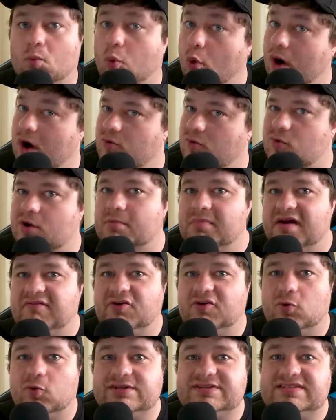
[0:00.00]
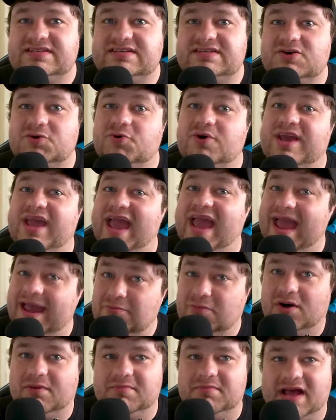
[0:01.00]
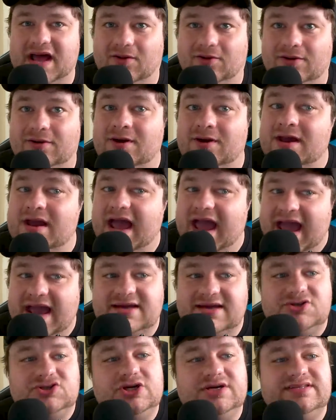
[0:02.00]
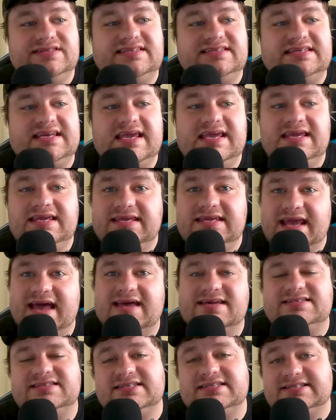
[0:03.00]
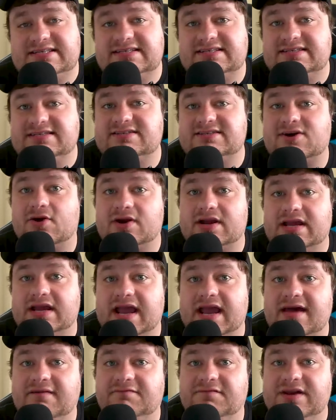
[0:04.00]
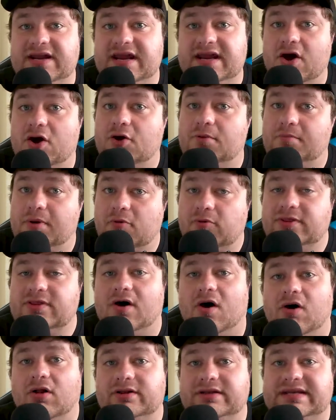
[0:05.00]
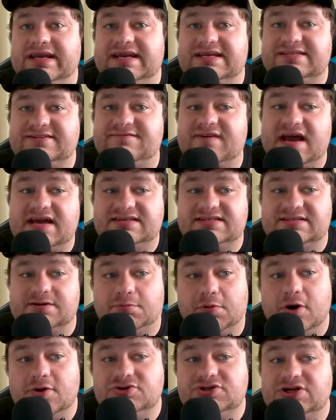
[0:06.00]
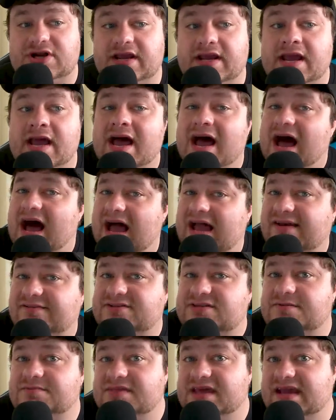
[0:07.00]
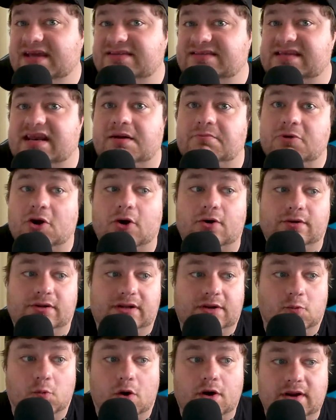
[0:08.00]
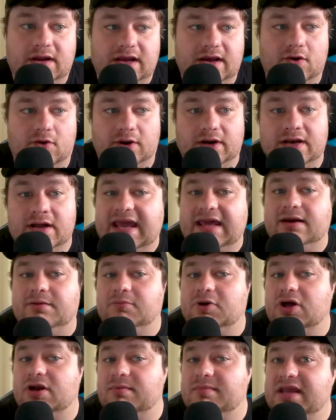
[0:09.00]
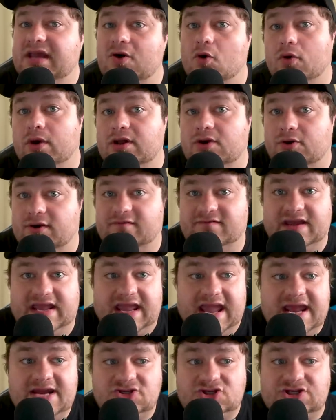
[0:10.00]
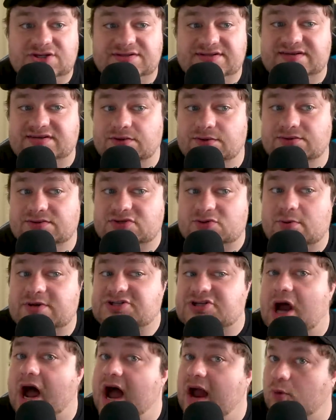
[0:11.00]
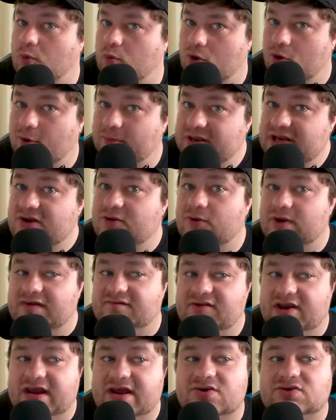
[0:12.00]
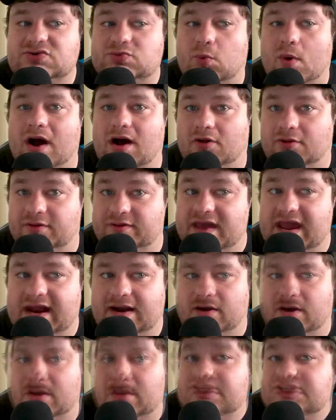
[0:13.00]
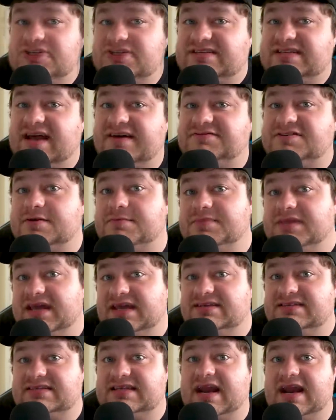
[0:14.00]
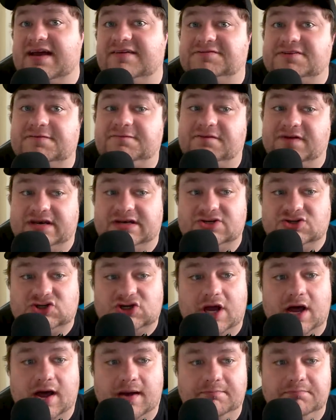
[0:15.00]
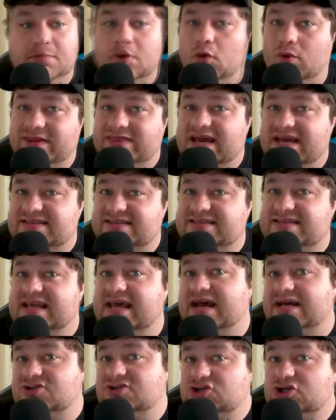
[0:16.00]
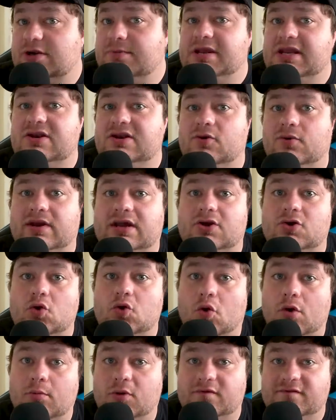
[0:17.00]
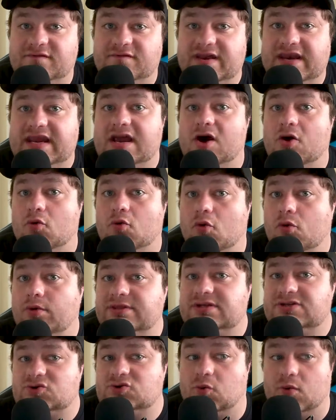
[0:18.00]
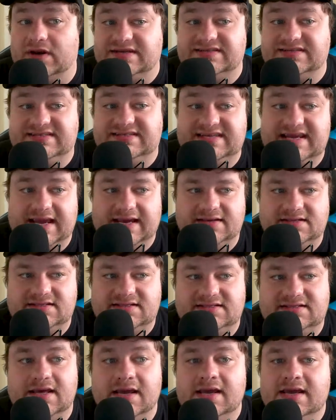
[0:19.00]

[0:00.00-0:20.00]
Welcome everyone to Gamer Meld. As you can see, yes, this is a talking head video, but with the holidays fast approaching, I have some things that I'm currently working on, and I'm going to be going on a vacation soon, to which I will be doing videos while there. I just have some things that I have to finish up. With that said, I should be doing a normal video on the 26th.